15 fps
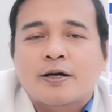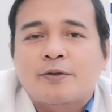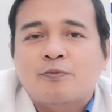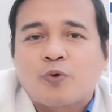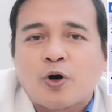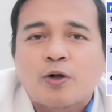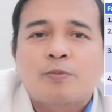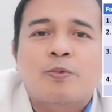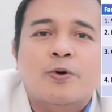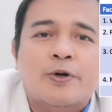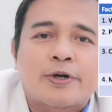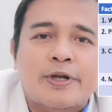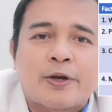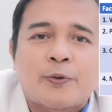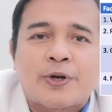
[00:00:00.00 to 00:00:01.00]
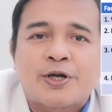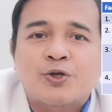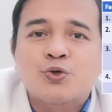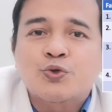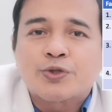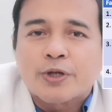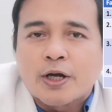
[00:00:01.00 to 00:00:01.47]
involved, or they were
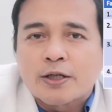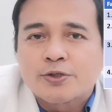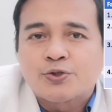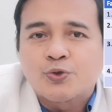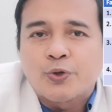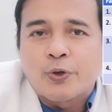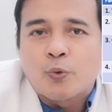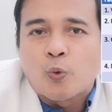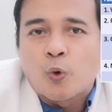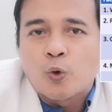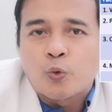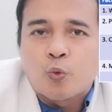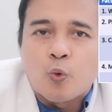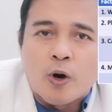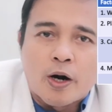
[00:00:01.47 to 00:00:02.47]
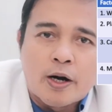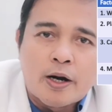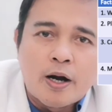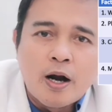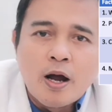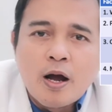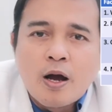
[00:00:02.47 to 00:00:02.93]
neutral during World
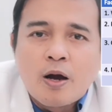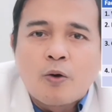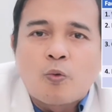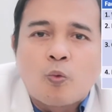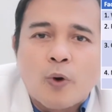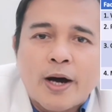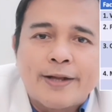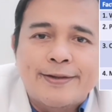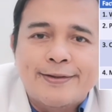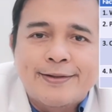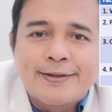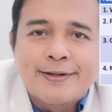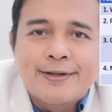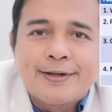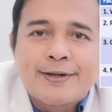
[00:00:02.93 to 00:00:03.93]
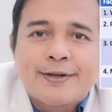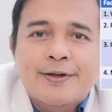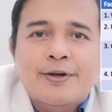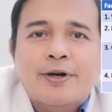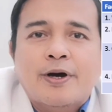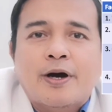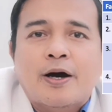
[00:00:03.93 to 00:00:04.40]
War I.
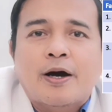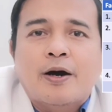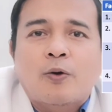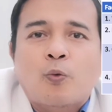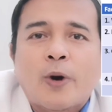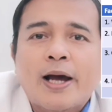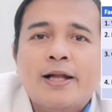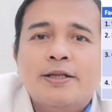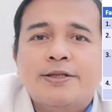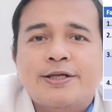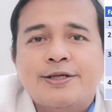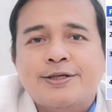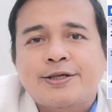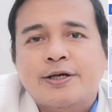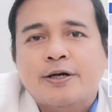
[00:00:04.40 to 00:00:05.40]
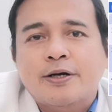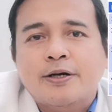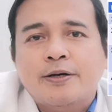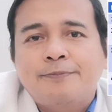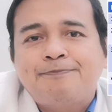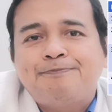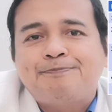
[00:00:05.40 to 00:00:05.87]
While the
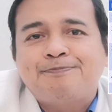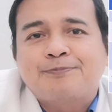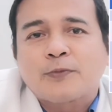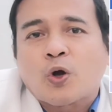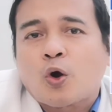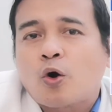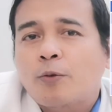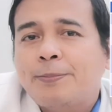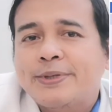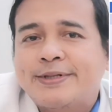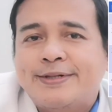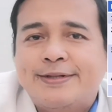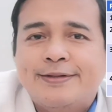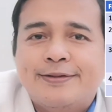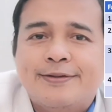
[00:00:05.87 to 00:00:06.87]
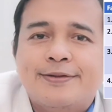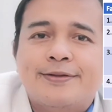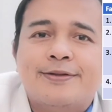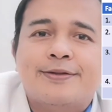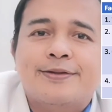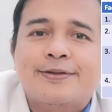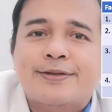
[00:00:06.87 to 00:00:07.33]

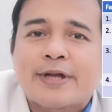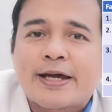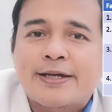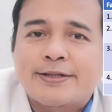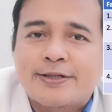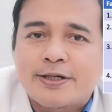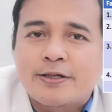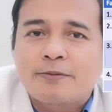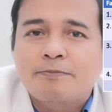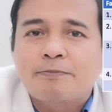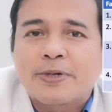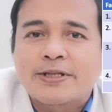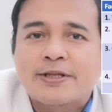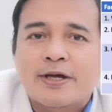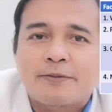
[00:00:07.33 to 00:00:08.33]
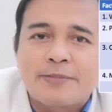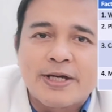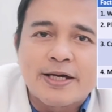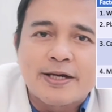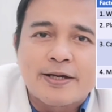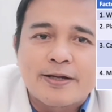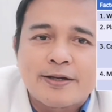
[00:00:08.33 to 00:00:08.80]
COVID-19
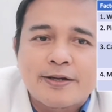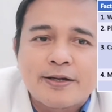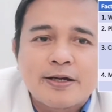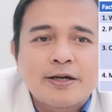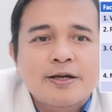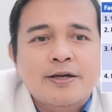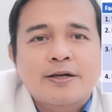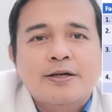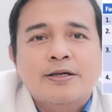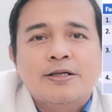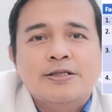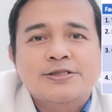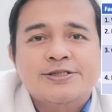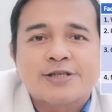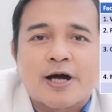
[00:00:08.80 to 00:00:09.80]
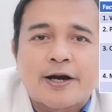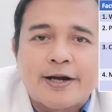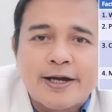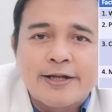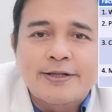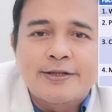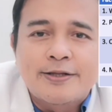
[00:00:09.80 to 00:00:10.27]
pandemic
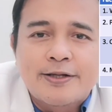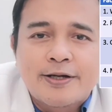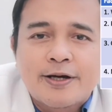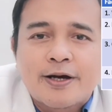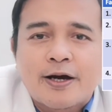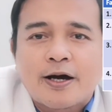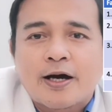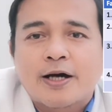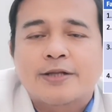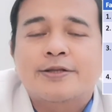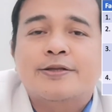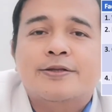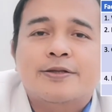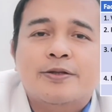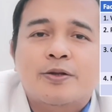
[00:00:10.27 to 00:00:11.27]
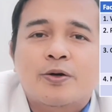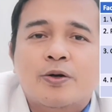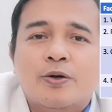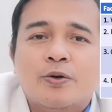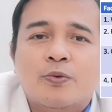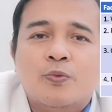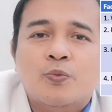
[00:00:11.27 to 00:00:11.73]
started at
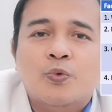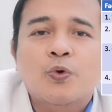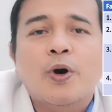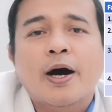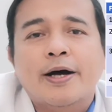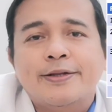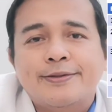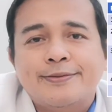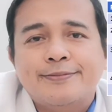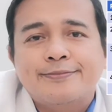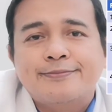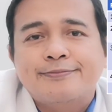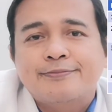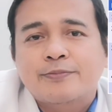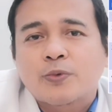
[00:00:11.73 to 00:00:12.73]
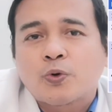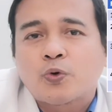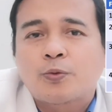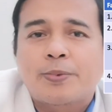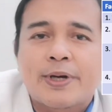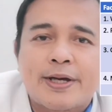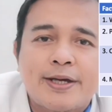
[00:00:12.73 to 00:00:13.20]
Wuhan,
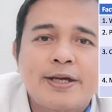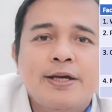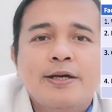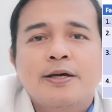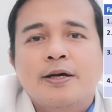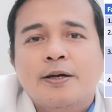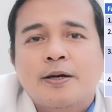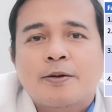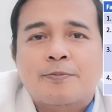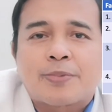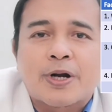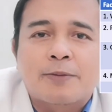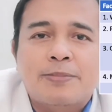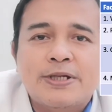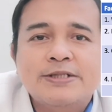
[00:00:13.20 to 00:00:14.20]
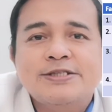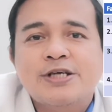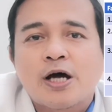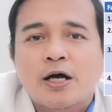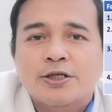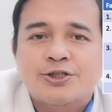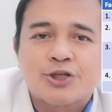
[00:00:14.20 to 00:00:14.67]
Hubei
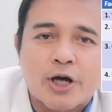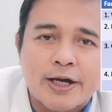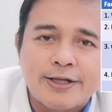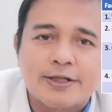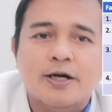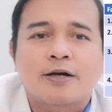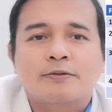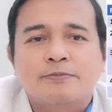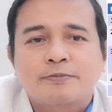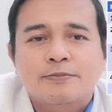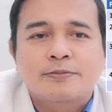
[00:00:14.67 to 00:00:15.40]
province, China,